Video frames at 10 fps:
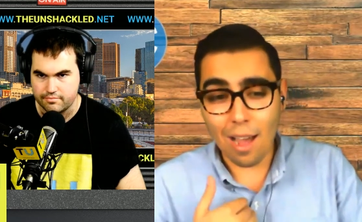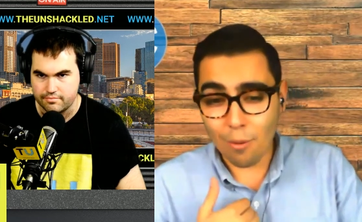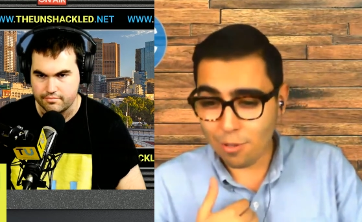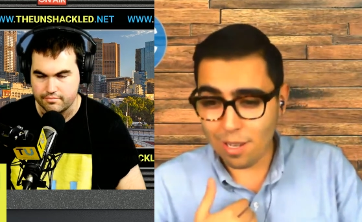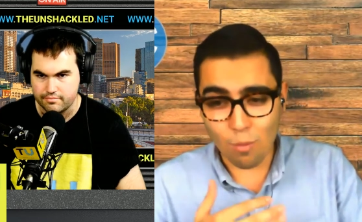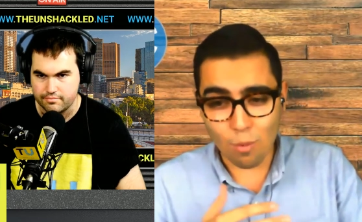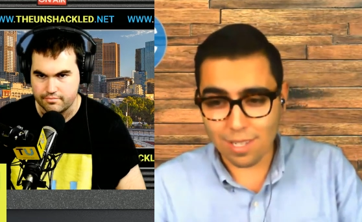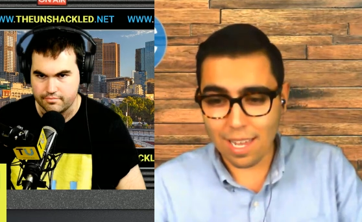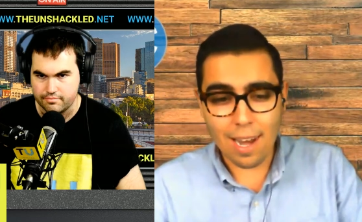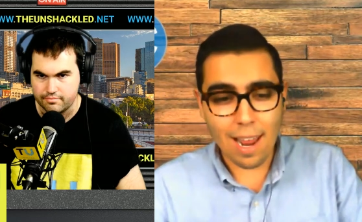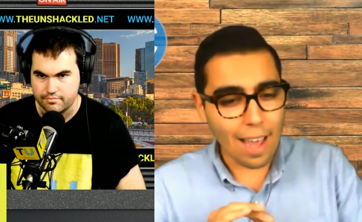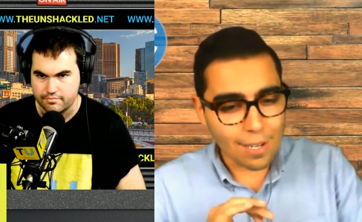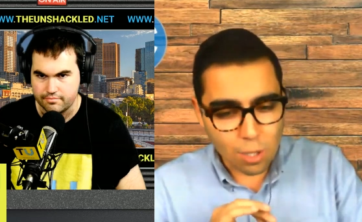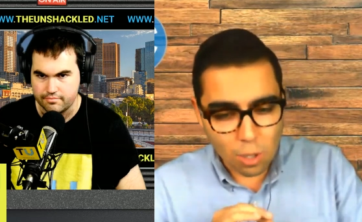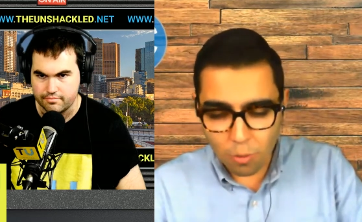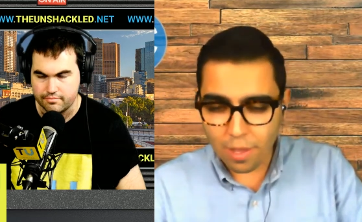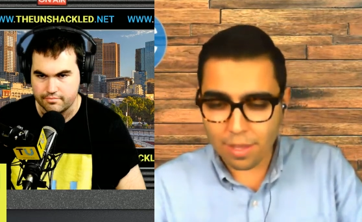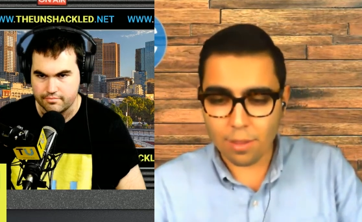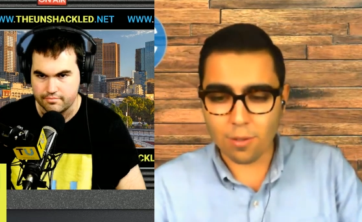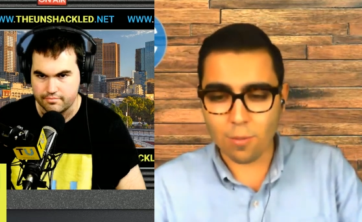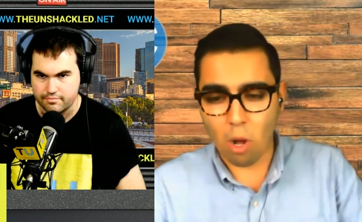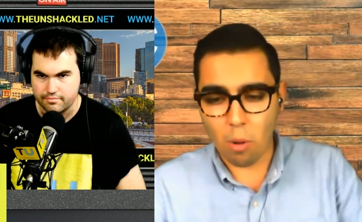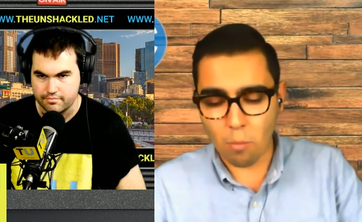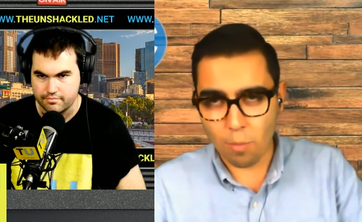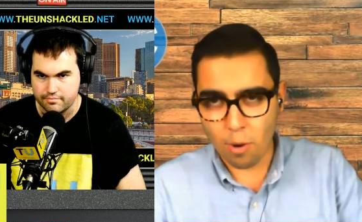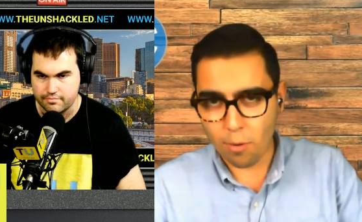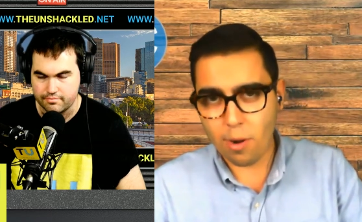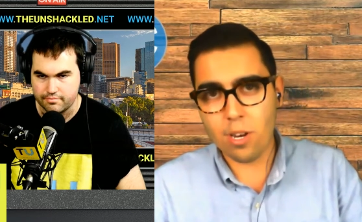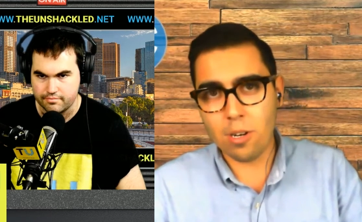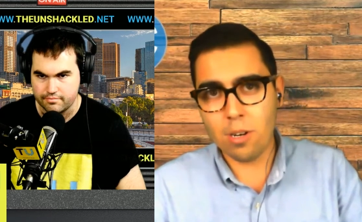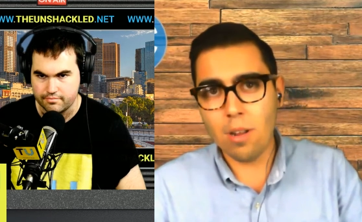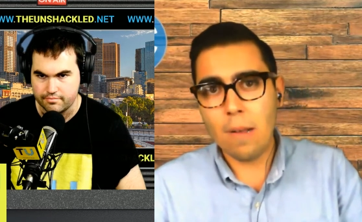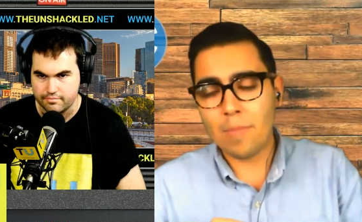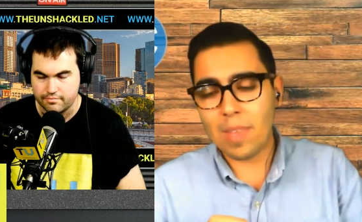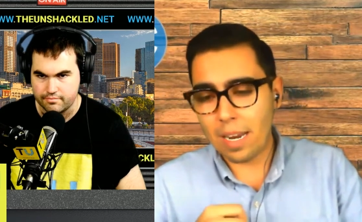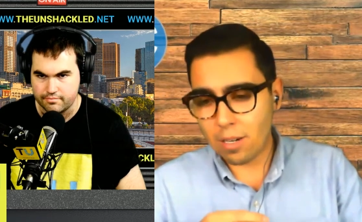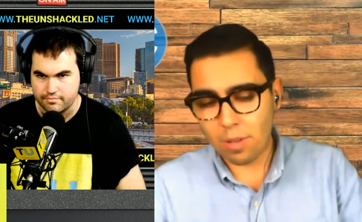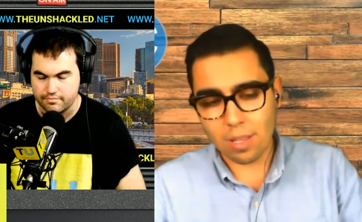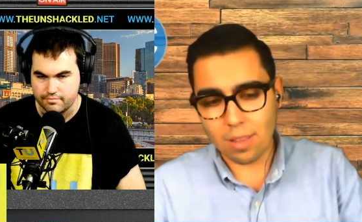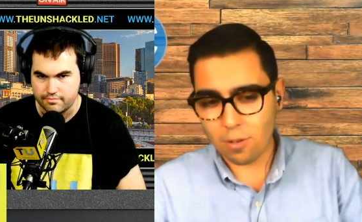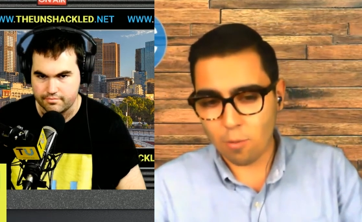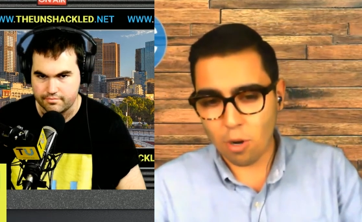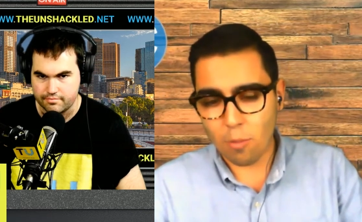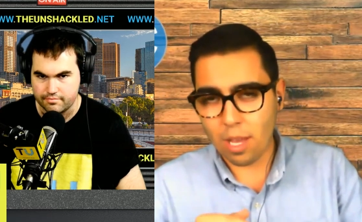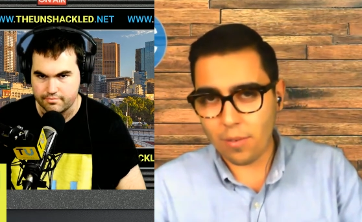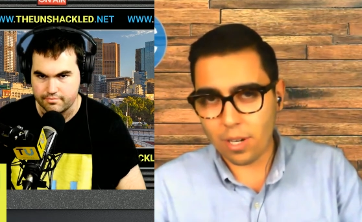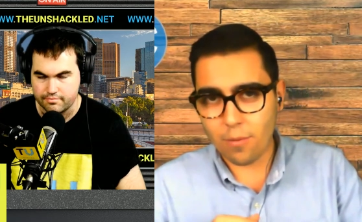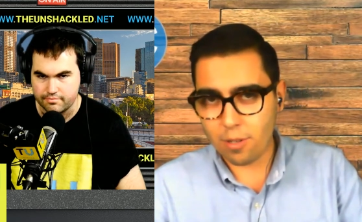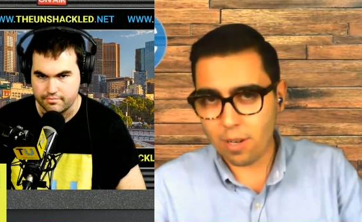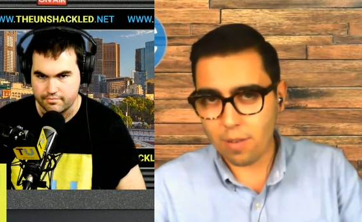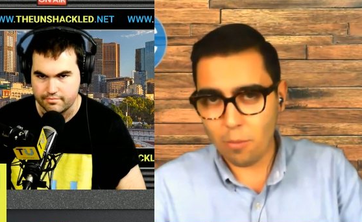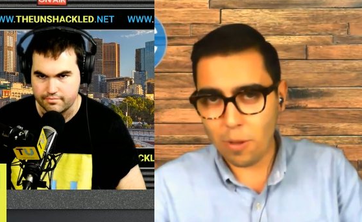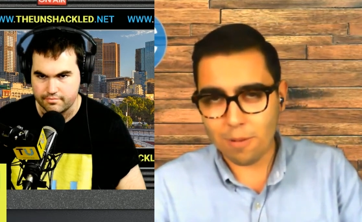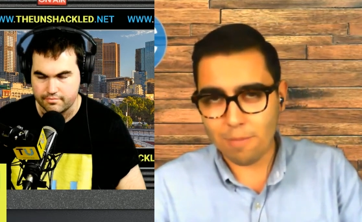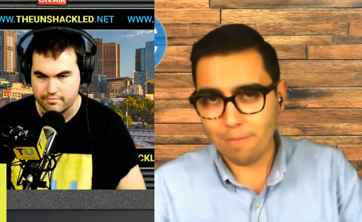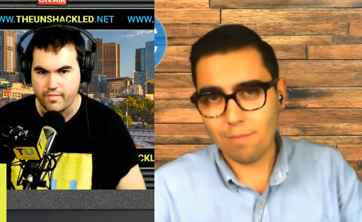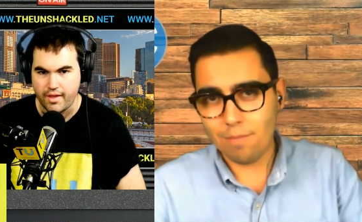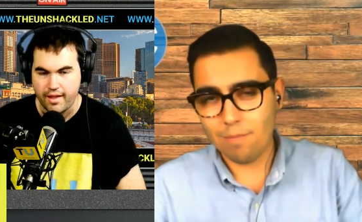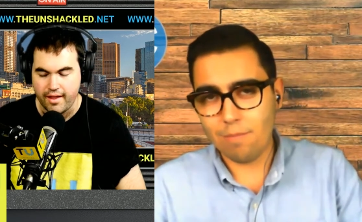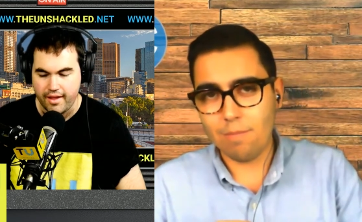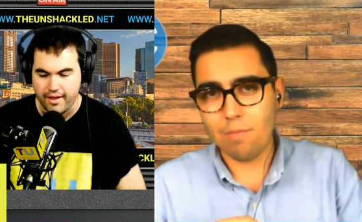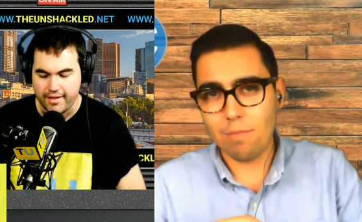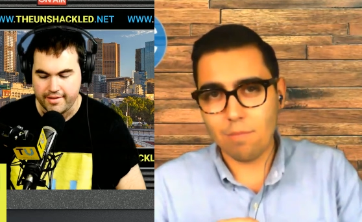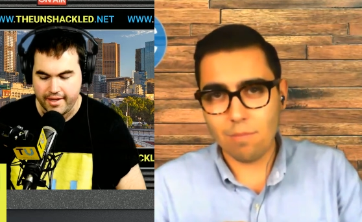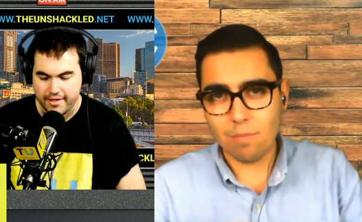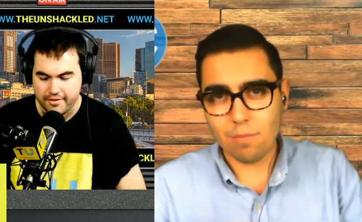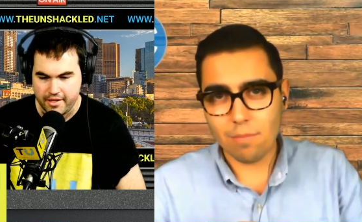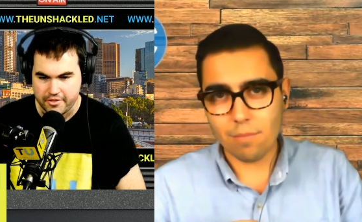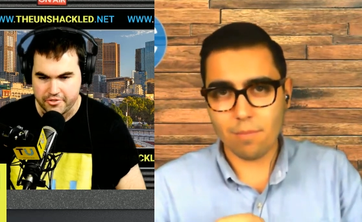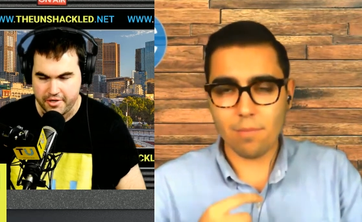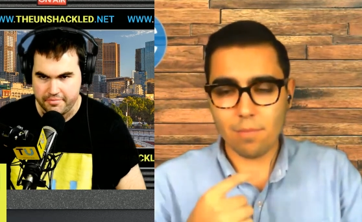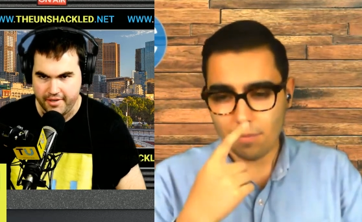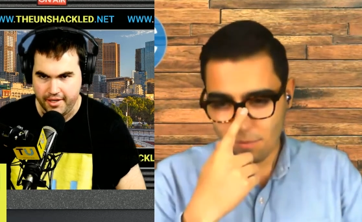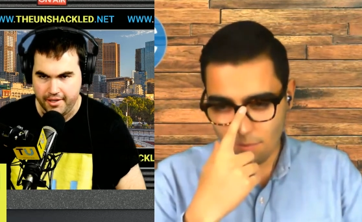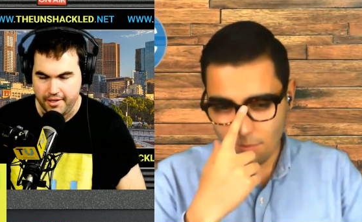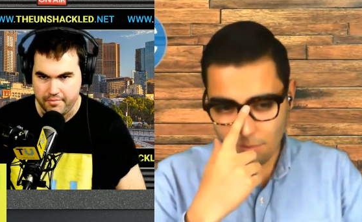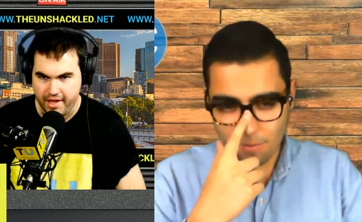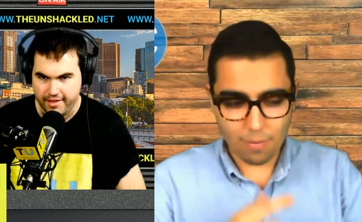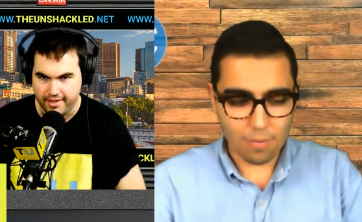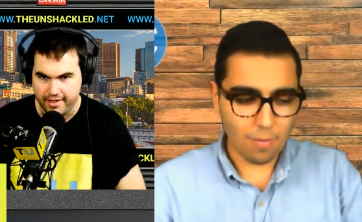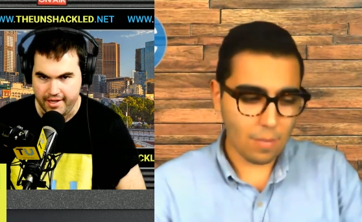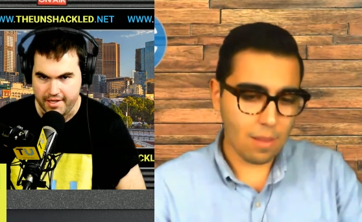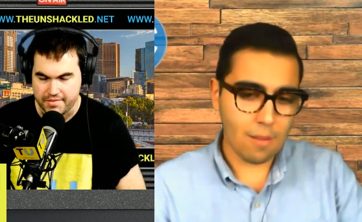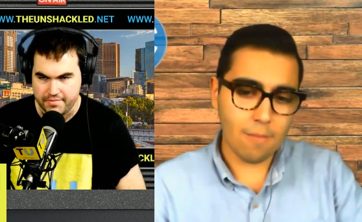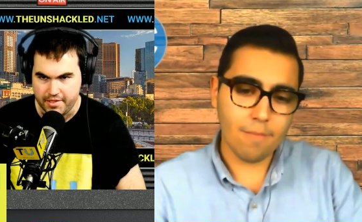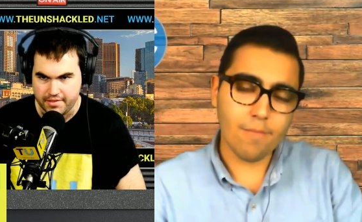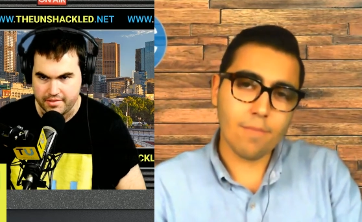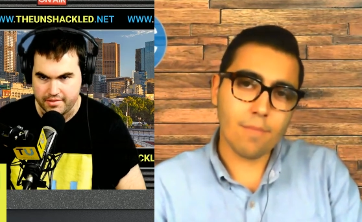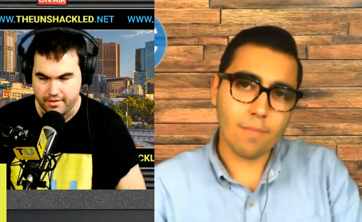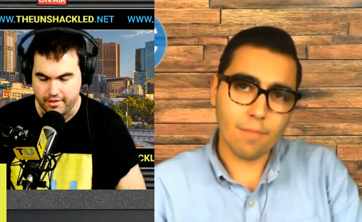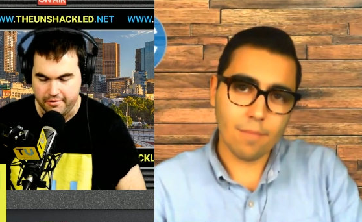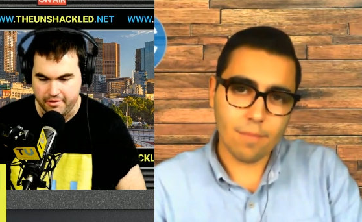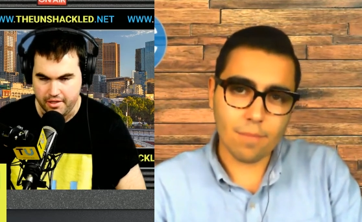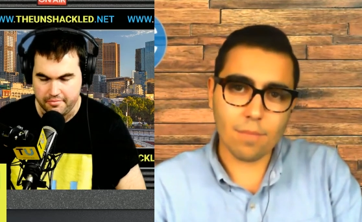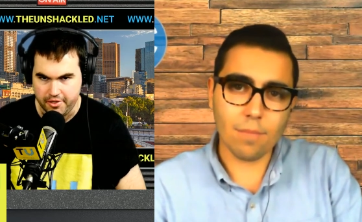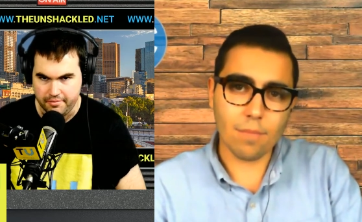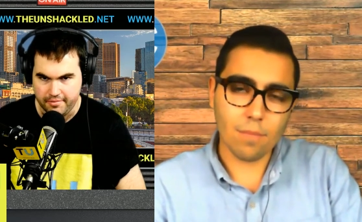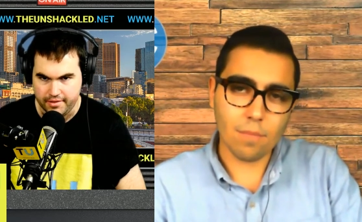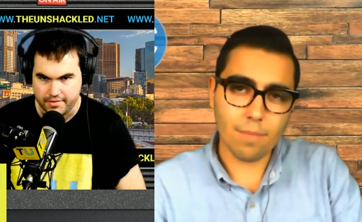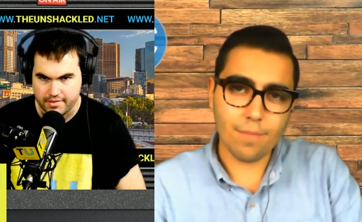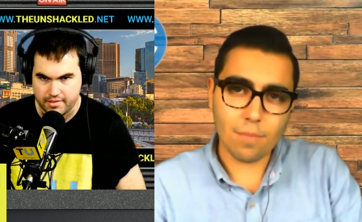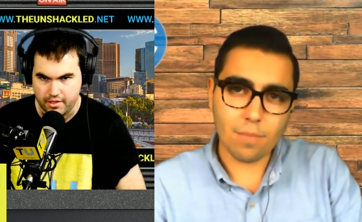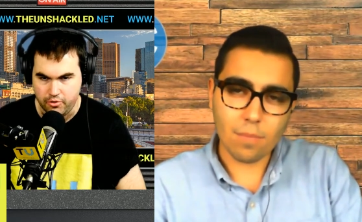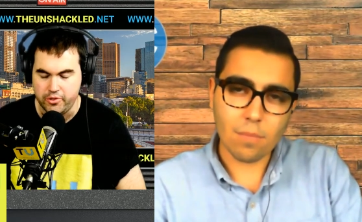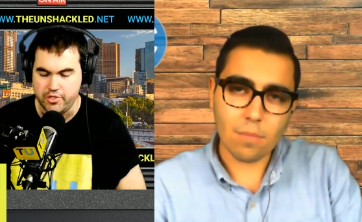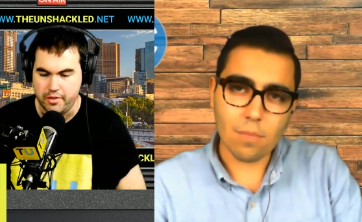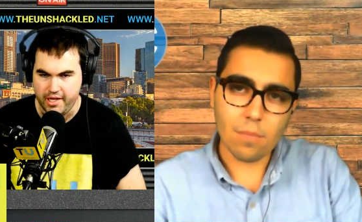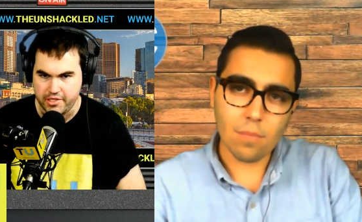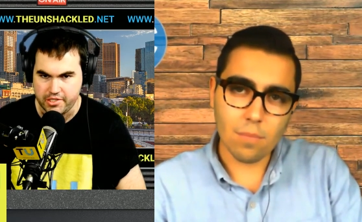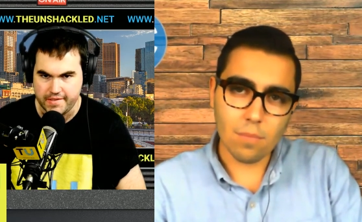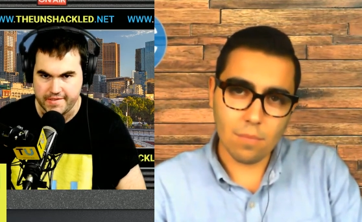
Speaker 1: once again i don't think that there's a problem with moderation and i don't think there's a problem with having diversity of opinion
Speaker 2: uh, now, uh, Trump, he, he made the announcement uh, of the appointment uh, or nomination, I should